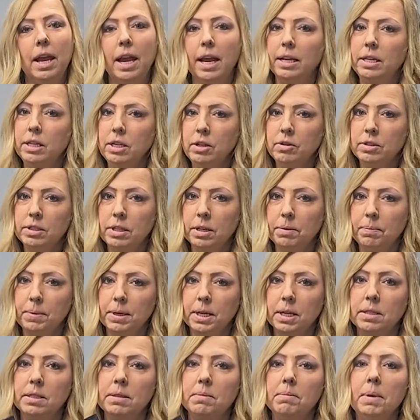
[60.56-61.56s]
and use it
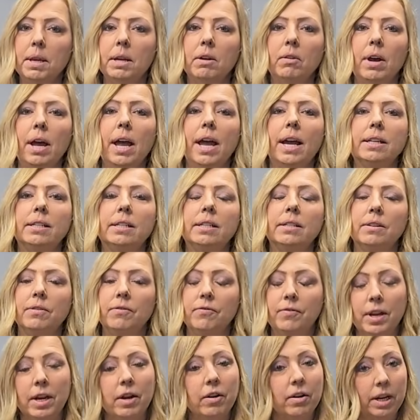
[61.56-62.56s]
because the metal acts as a
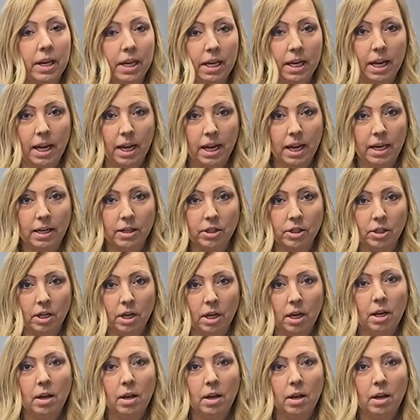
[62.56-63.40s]
Faraday cage,